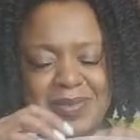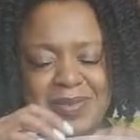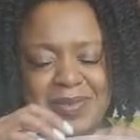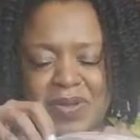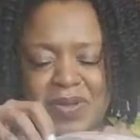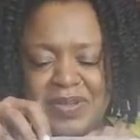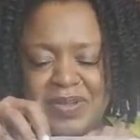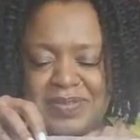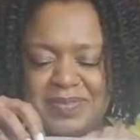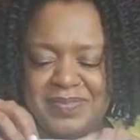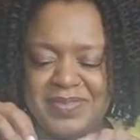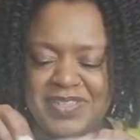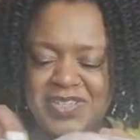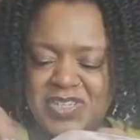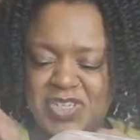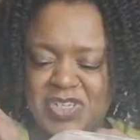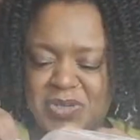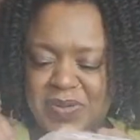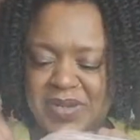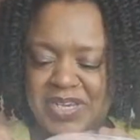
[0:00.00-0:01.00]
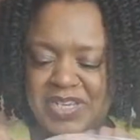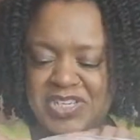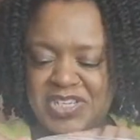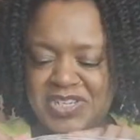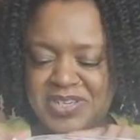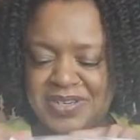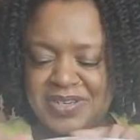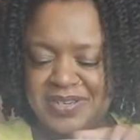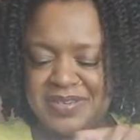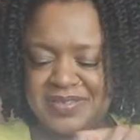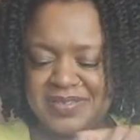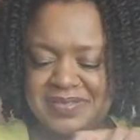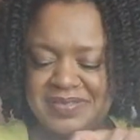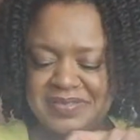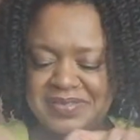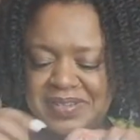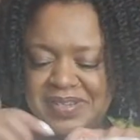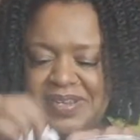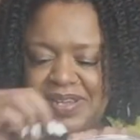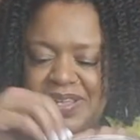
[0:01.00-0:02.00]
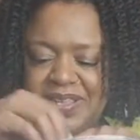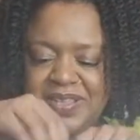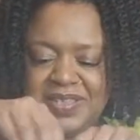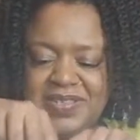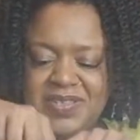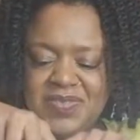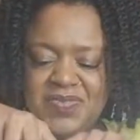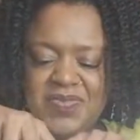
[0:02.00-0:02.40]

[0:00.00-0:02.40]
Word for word: lock situation. This is